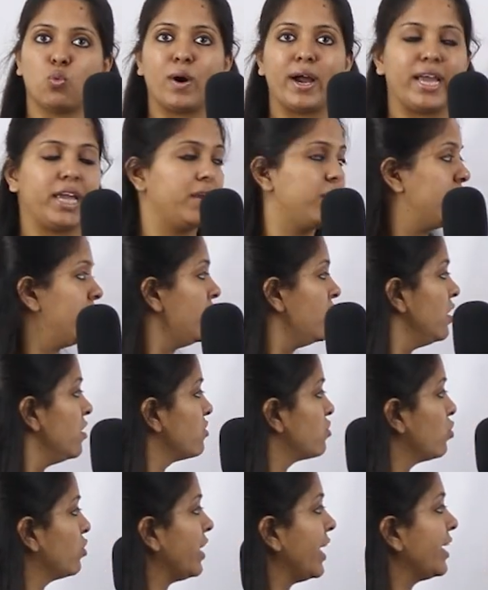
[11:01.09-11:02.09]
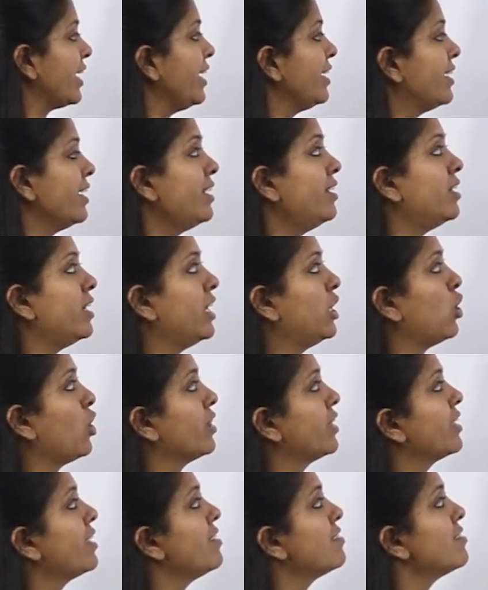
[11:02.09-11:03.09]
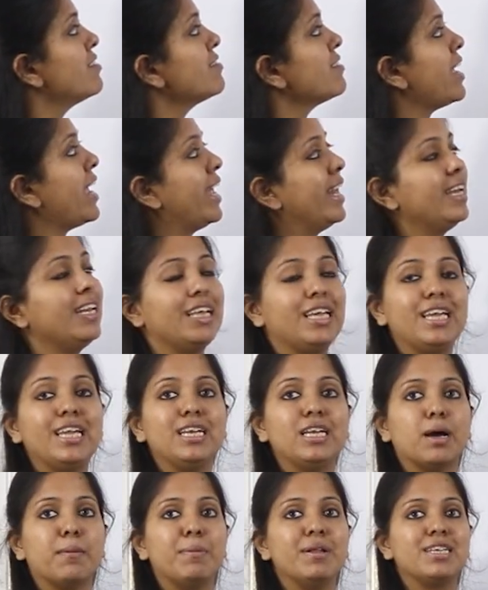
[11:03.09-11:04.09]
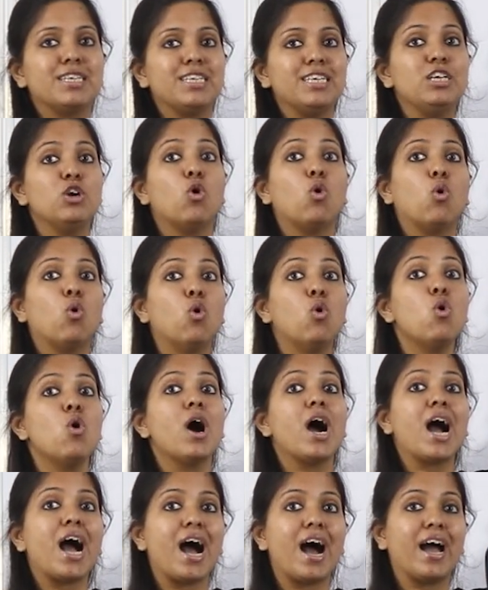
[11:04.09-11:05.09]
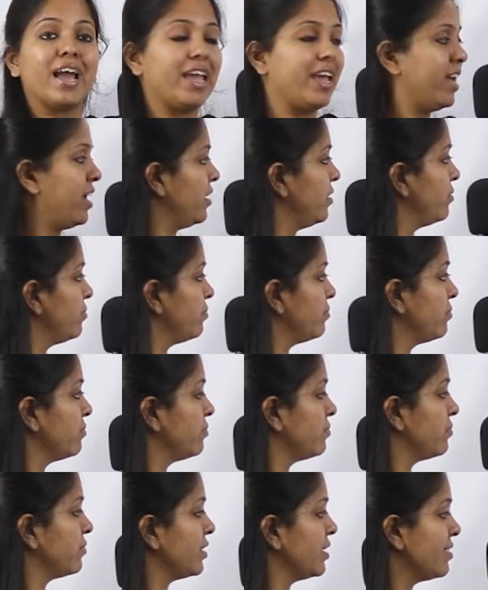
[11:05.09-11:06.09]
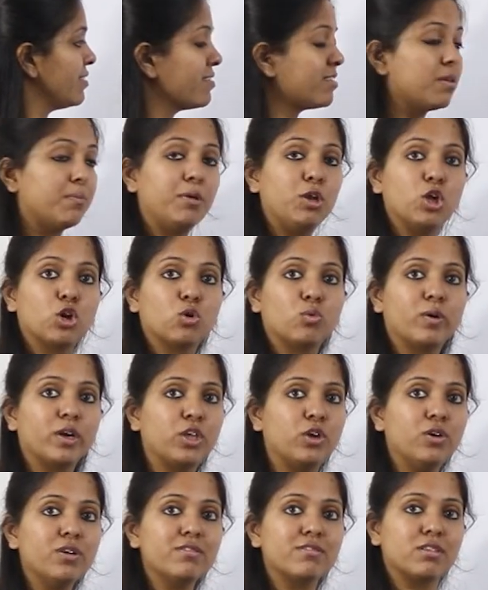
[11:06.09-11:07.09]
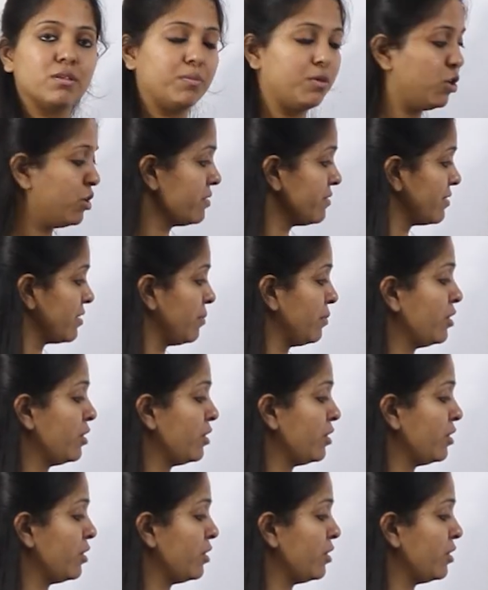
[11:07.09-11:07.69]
Y. So, that I did in all the cases. NETTOI. Similar over here, similar.